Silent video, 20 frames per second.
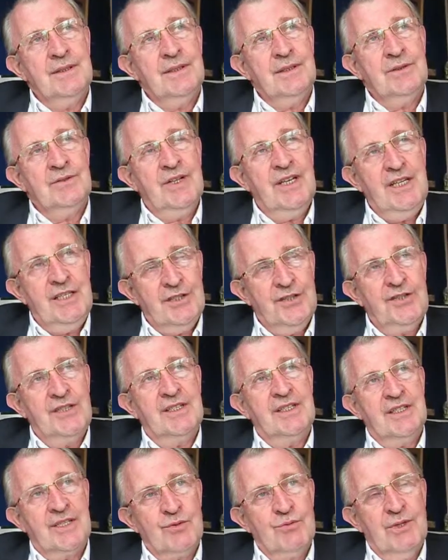great
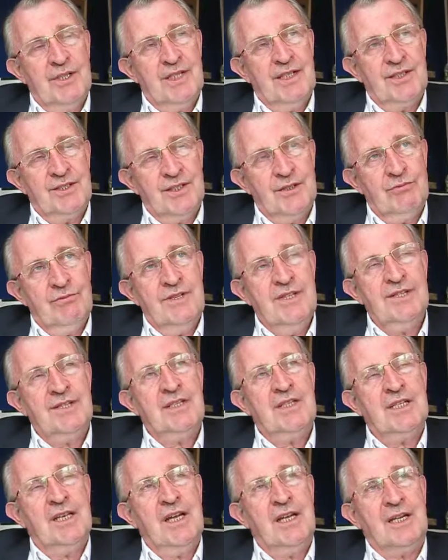thing as well, that in
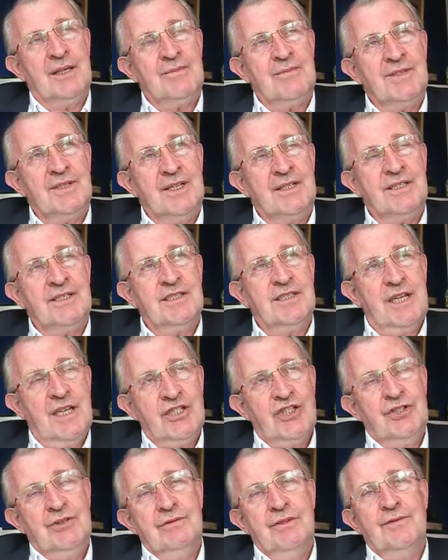recent times, a
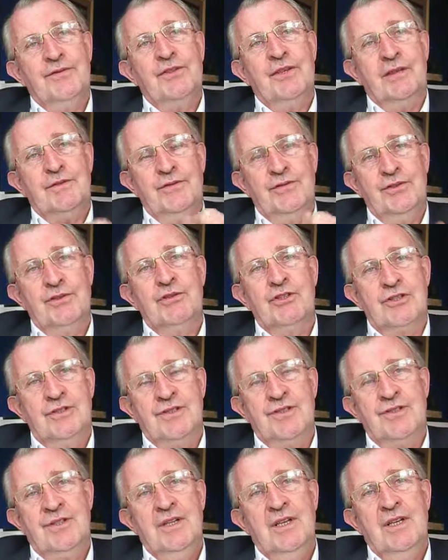statue of
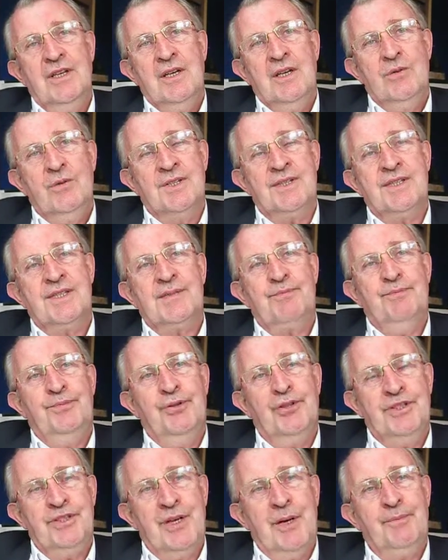Confucius was
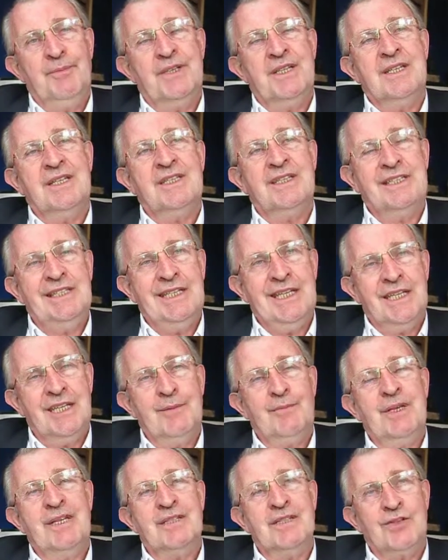put up in
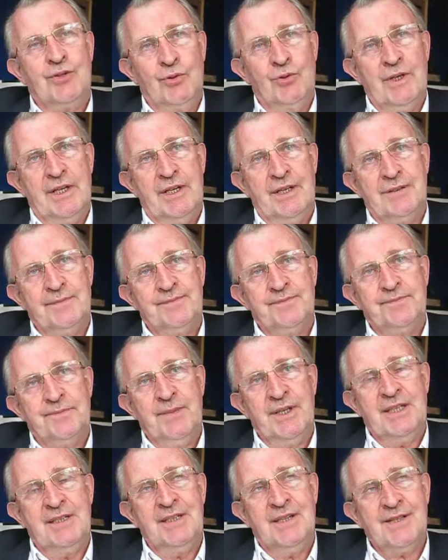Tiananmen Square,
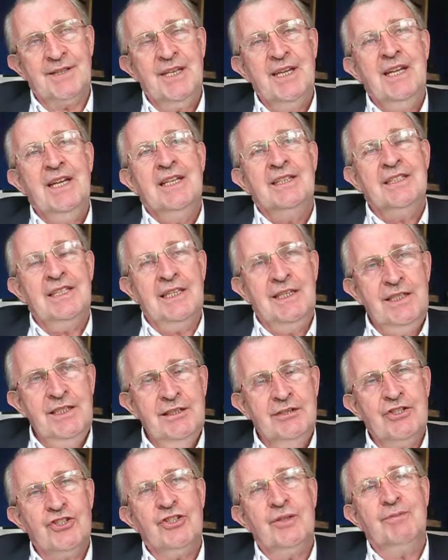because the
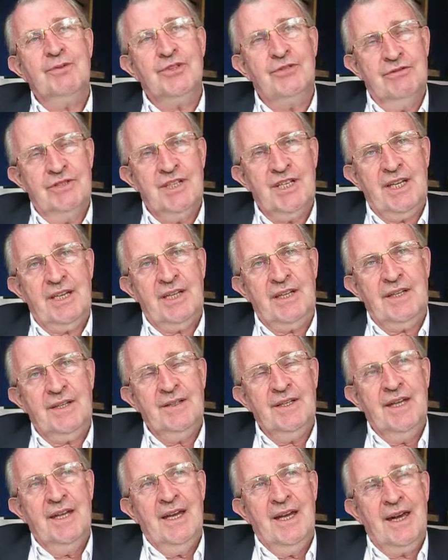leadership today
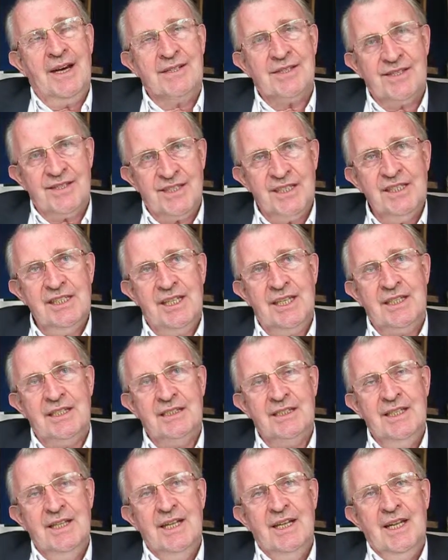are seeing
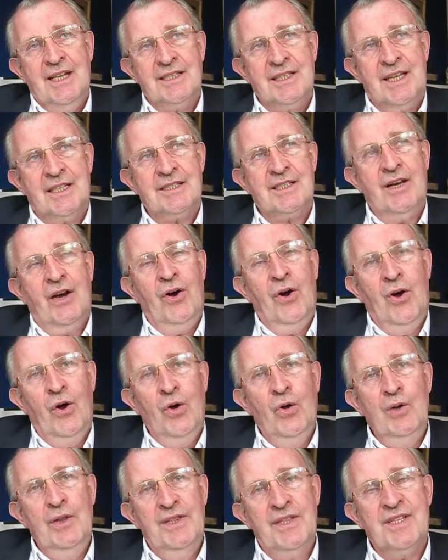that
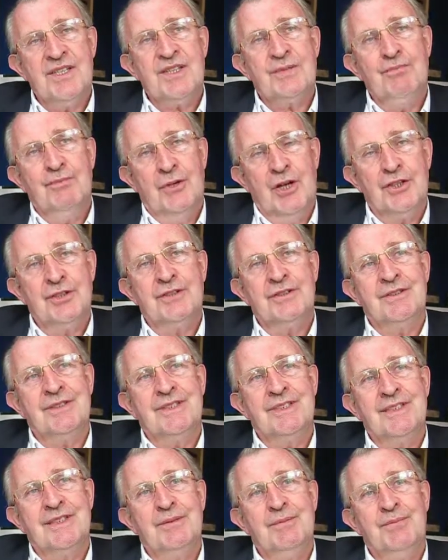all this
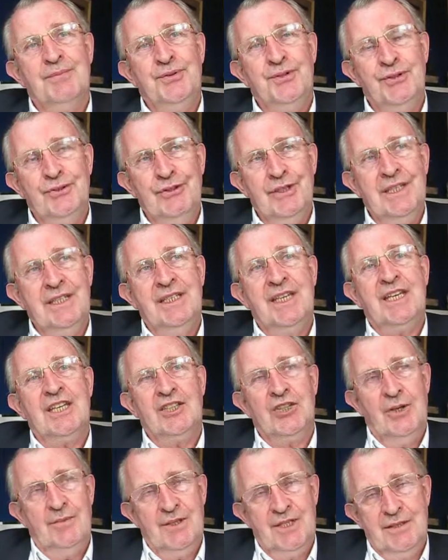modern, purely
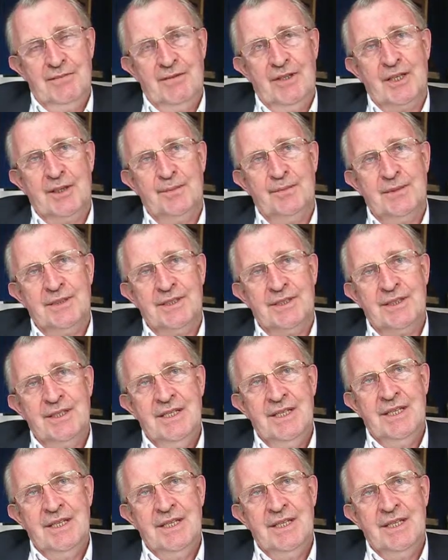economic development